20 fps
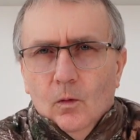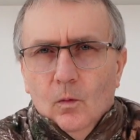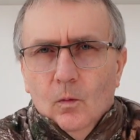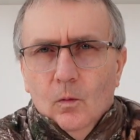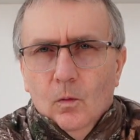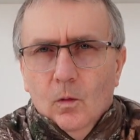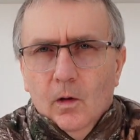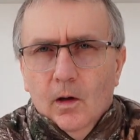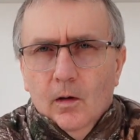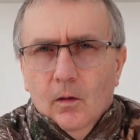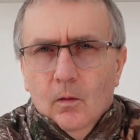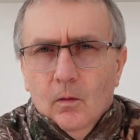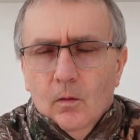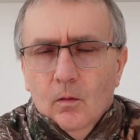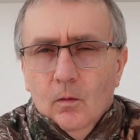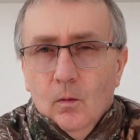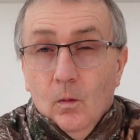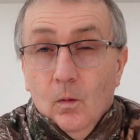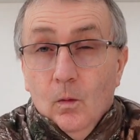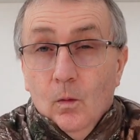Wow,
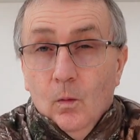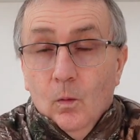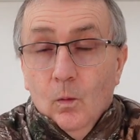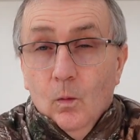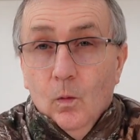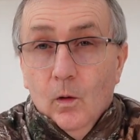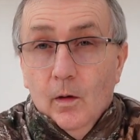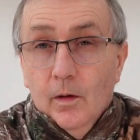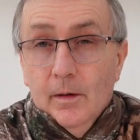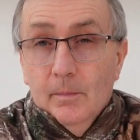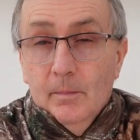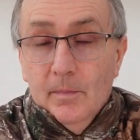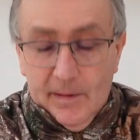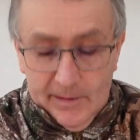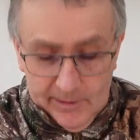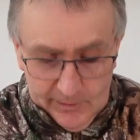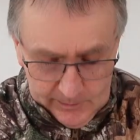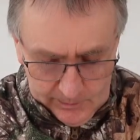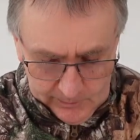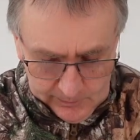what an
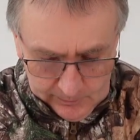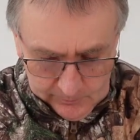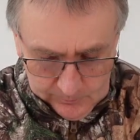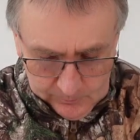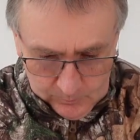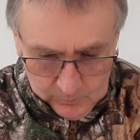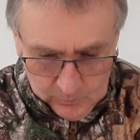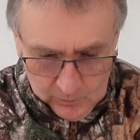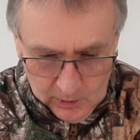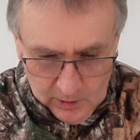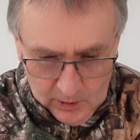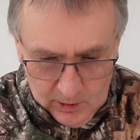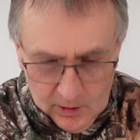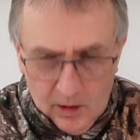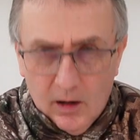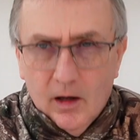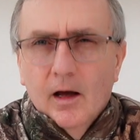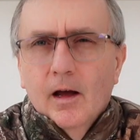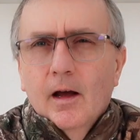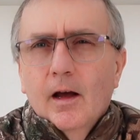embarrassment.
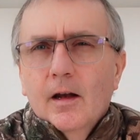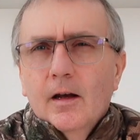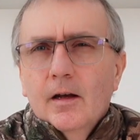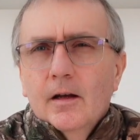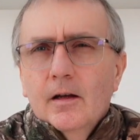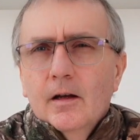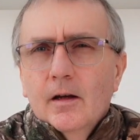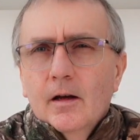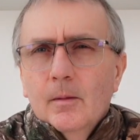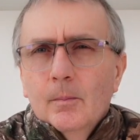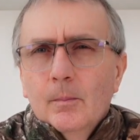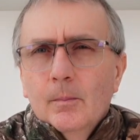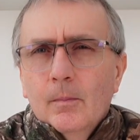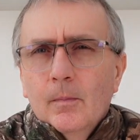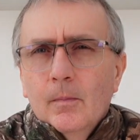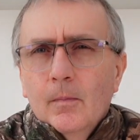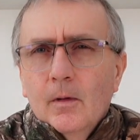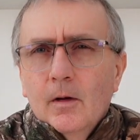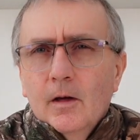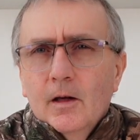And um,
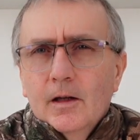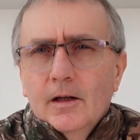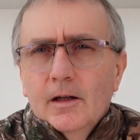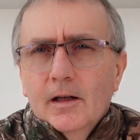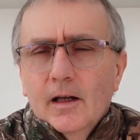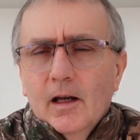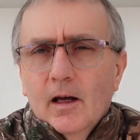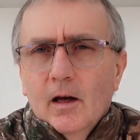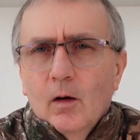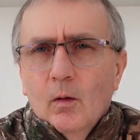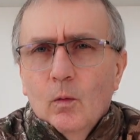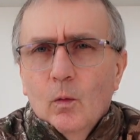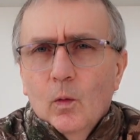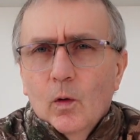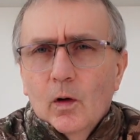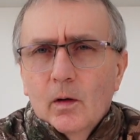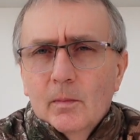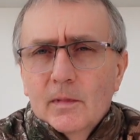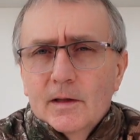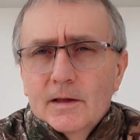yeah,
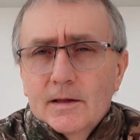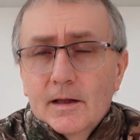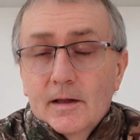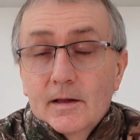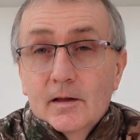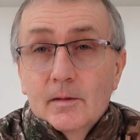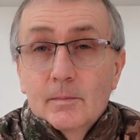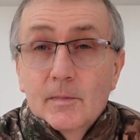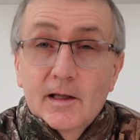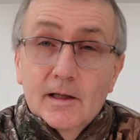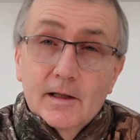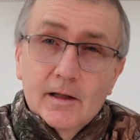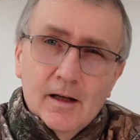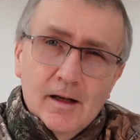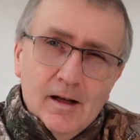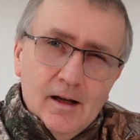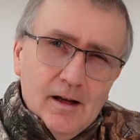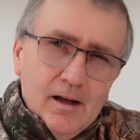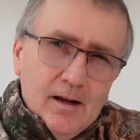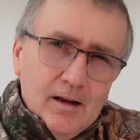what a mistake to make.
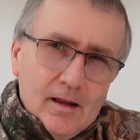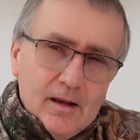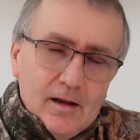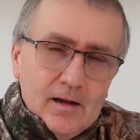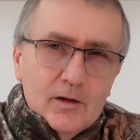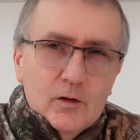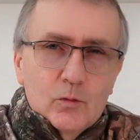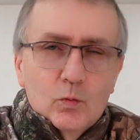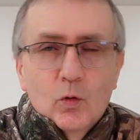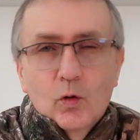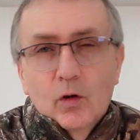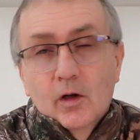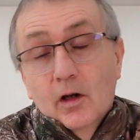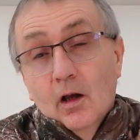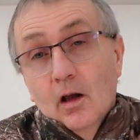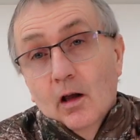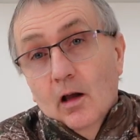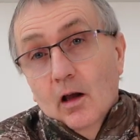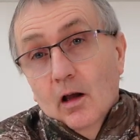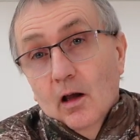That's why
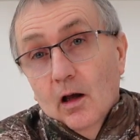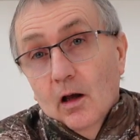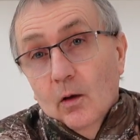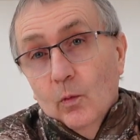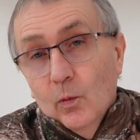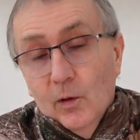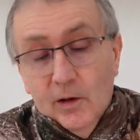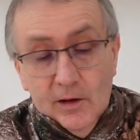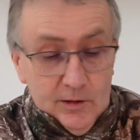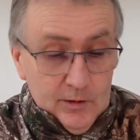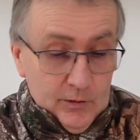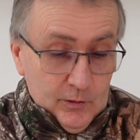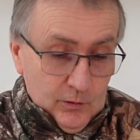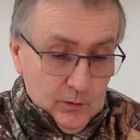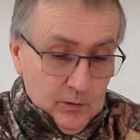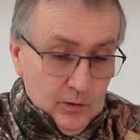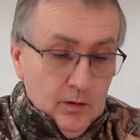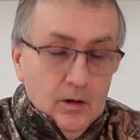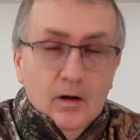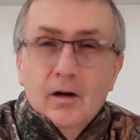we do
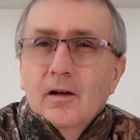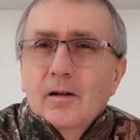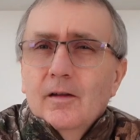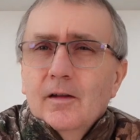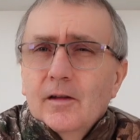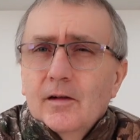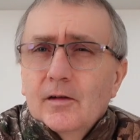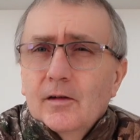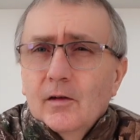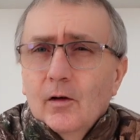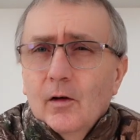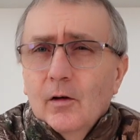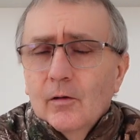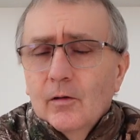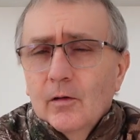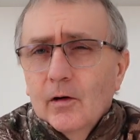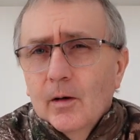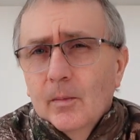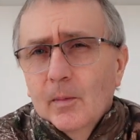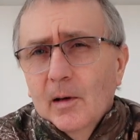this
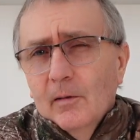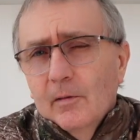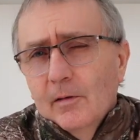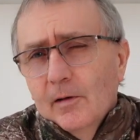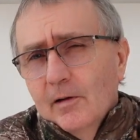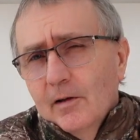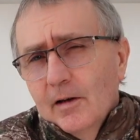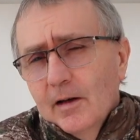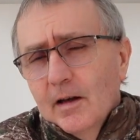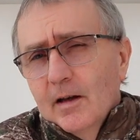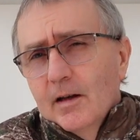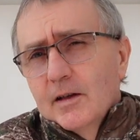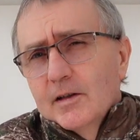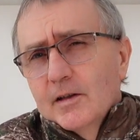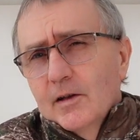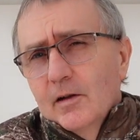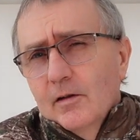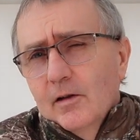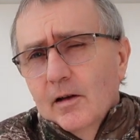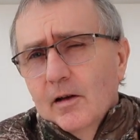on Camilla and I,
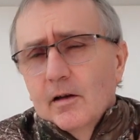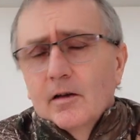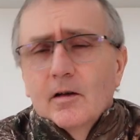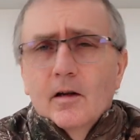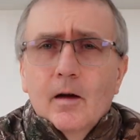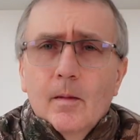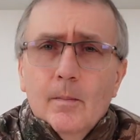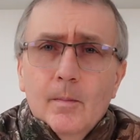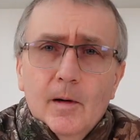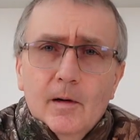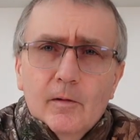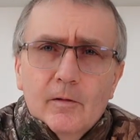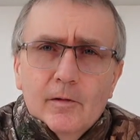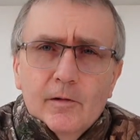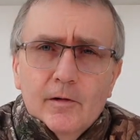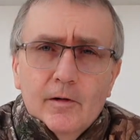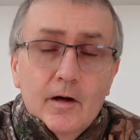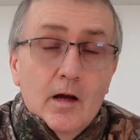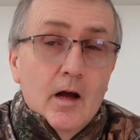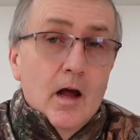so that Camilla and
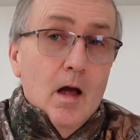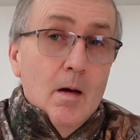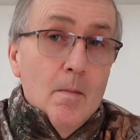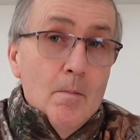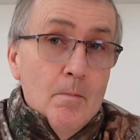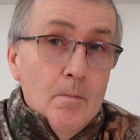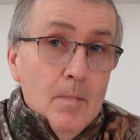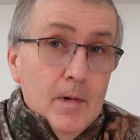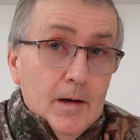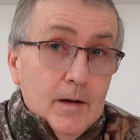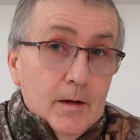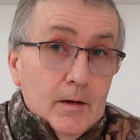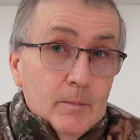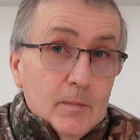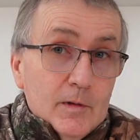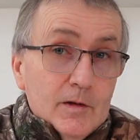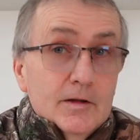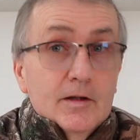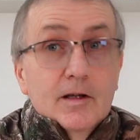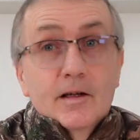I make the
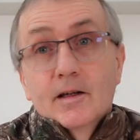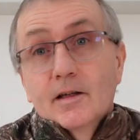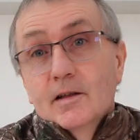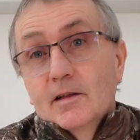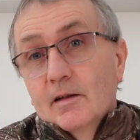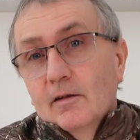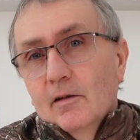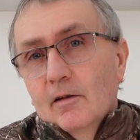mistakes,